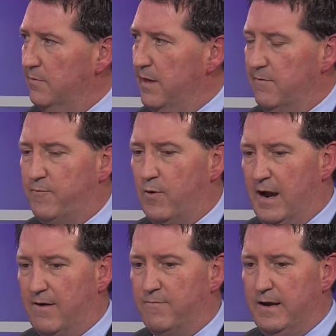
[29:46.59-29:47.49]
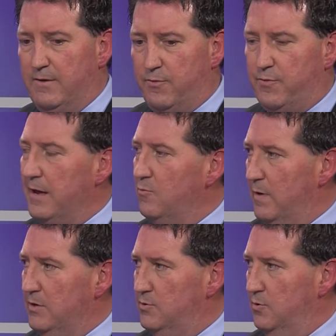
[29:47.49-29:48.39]
that for everything
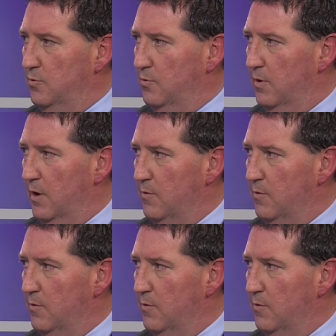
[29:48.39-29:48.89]
we do,